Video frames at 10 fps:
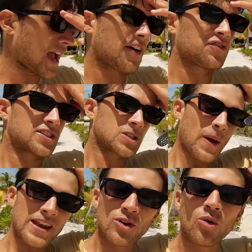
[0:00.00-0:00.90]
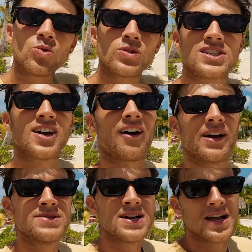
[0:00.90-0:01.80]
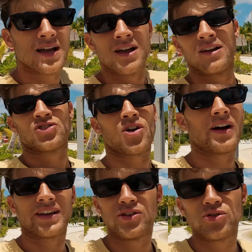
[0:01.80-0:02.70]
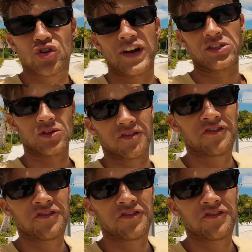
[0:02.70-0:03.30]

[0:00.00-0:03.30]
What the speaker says: have to spend all the time trying new tricks on the